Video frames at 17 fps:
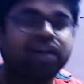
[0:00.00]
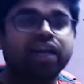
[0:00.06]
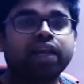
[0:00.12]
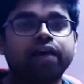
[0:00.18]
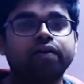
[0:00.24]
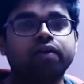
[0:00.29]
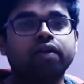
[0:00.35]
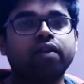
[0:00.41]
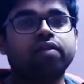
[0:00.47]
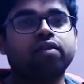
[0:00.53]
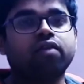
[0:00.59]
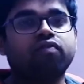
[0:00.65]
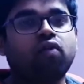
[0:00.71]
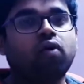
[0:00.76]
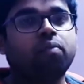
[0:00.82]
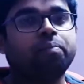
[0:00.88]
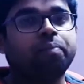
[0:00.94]
written in the
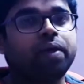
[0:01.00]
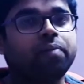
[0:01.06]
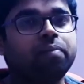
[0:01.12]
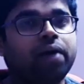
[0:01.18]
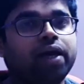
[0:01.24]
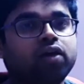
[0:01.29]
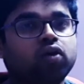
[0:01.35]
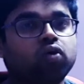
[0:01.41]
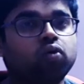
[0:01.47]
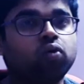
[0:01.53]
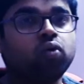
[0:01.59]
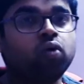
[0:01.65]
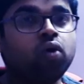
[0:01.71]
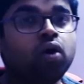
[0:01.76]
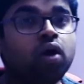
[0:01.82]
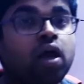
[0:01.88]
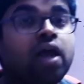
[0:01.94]
form P by Q.
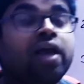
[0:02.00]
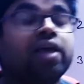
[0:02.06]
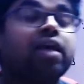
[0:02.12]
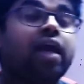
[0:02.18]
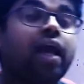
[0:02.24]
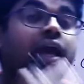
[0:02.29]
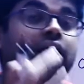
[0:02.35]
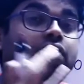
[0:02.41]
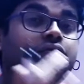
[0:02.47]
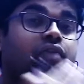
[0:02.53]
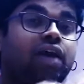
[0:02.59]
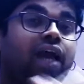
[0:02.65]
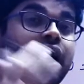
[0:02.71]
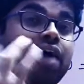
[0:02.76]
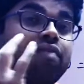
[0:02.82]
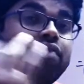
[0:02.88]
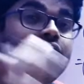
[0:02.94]
Can we
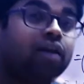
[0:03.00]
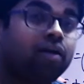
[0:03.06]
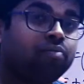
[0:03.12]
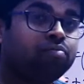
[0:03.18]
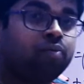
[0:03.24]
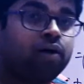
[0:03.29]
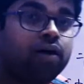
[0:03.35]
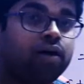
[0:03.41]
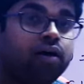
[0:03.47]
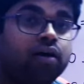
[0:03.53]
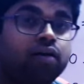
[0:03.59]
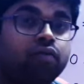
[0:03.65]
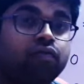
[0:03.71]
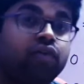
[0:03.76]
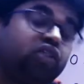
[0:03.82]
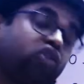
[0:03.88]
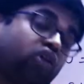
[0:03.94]
have a number
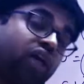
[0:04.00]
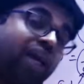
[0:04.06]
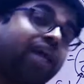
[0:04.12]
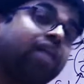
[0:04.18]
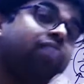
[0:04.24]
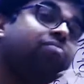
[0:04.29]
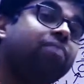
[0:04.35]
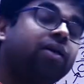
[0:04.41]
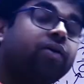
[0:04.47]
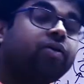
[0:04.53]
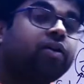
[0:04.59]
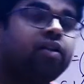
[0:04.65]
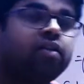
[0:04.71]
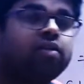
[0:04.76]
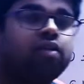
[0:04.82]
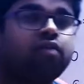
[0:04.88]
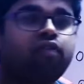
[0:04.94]
which can be written
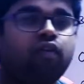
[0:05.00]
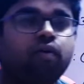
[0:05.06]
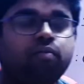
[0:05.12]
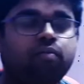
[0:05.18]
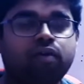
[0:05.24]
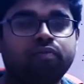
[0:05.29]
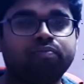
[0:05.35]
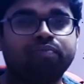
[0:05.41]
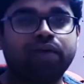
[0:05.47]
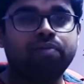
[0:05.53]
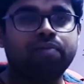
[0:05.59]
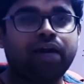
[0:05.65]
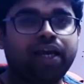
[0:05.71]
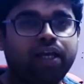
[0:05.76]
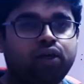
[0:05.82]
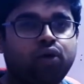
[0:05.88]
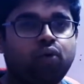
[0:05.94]
in the form of P by
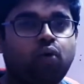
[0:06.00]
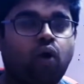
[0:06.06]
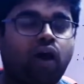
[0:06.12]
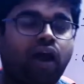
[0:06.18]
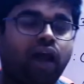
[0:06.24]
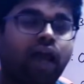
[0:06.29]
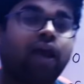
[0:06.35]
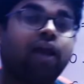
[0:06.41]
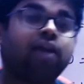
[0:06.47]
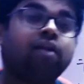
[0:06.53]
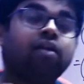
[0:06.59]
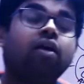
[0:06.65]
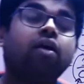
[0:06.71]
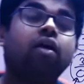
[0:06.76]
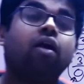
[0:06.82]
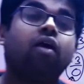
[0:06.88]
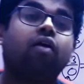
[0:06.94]
Q and
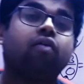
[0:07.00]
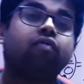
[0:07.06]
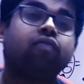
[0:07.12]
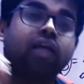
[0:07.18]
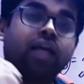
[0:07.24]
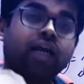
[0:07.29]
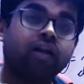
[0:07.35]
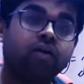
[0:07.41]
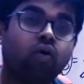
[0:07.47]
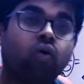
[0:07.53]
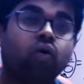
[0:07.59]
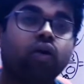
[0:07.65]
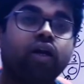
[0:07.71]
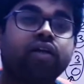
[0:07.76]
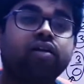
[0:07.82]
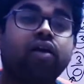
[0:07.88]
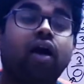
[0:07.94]
we can call
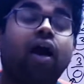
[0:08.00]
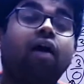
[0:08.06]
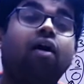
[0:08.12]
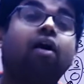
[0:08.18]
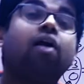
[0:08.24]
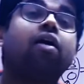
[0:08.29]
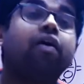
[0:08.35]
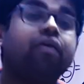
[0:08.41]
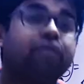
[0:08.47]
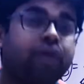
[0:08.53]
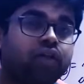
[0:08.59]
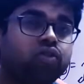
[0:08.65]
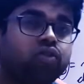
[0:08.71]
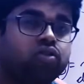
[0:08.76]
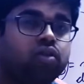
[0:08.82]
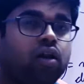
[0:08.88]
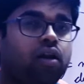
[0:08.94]
it a
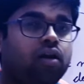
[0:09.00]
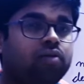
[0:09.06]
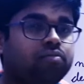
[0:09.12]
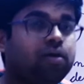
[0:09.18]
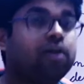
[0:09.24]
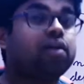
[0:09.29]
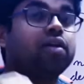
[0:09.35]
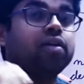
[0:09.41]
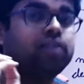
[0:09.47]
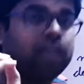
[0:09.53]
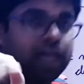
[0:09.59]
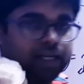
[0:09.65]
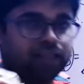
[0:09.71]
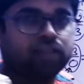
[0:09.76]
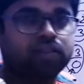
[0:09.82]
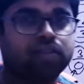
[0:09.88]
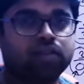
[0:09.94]
rational number?
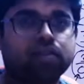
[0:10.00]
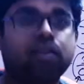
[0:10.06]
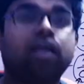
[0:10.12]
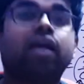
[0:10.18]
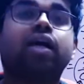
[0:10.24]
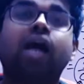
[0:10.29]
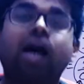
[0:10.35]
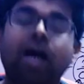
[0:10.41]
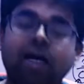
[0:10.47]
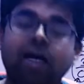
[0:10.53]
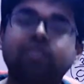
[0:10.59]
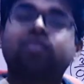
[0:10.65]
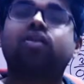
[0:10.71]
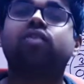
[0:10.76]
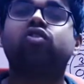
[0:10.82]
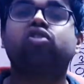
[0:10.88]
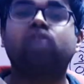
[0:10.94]
Yes, there are
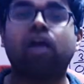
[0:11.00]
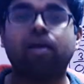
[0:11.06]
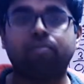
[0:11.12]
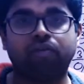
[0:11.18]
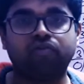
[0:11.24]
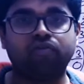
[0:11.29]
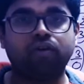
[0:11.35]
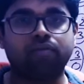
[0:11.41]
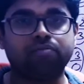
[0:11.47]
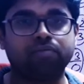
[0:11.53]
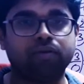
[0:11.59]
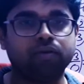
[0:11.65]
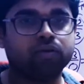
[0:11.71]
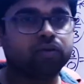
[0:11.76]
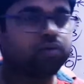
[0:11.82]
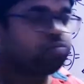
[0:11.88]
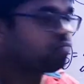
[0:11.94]
such type of
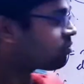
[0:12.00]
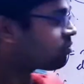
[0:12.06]
numbers.